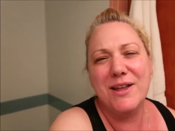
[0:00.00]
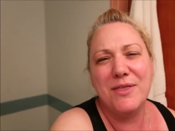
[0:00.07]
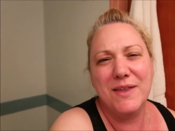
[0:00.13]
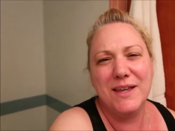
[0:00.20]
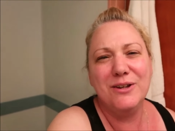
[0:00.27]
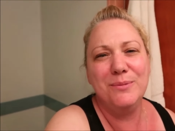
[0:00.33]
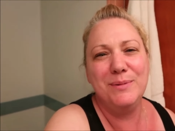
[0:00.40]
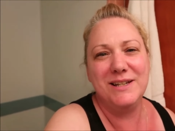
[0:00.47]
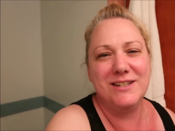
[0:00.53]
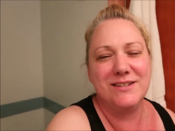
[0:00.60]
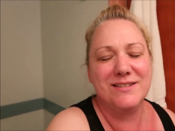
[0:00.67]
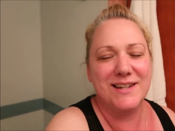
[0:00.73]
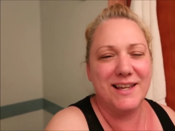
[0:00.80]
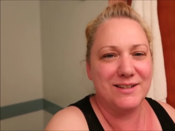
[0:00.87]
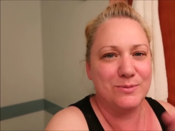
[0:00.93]
I think it'll be
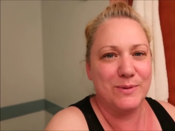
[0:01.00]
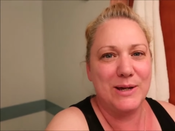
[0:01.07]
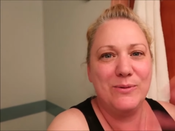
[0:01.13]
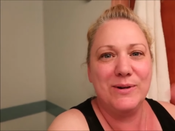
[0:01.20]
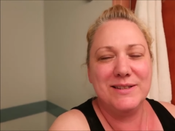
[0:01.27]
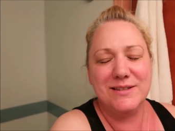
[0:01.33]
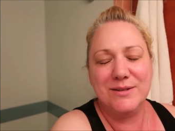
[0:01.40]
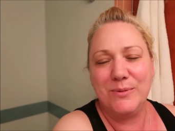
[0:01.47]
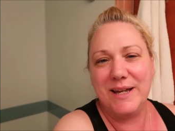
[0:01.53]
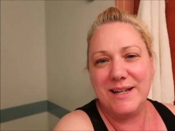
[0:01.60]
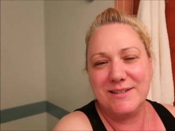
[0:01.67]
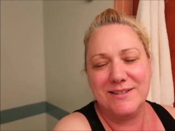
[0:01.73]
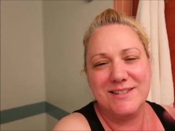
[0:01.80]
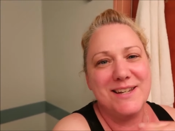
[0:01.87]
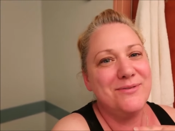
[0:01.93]
just next week once a week
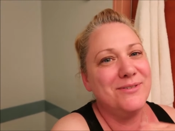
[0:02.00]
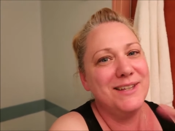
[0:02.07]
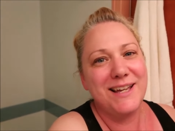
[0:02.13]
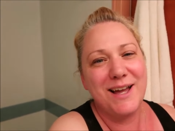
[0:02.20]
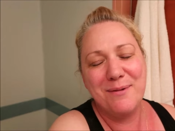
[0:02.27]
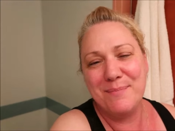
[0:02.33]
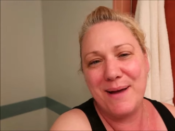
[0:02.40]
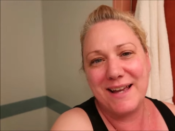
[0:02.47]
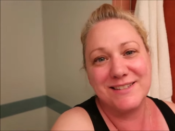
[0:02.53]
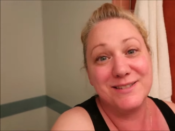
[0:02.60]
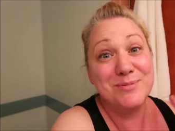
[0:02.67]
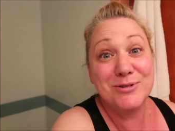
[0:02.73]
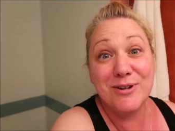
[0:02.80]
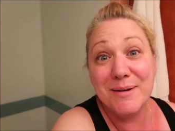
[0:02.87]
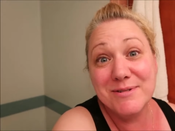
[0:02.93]
so definitely come back
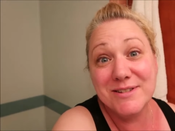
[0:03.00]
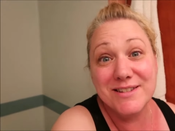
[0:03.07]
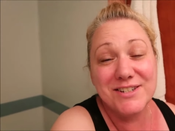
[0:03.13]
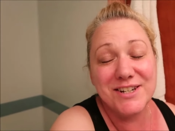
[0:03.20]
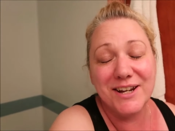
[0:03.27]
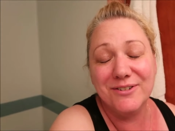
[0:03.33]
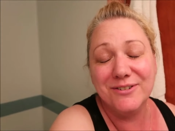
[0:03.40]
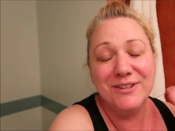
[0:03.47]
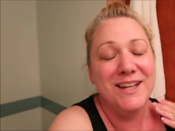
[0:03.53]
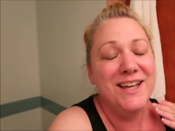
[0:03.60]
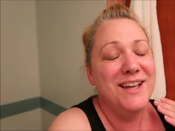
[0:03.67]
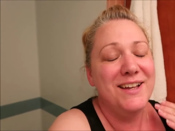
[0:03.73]
subscribe to the channel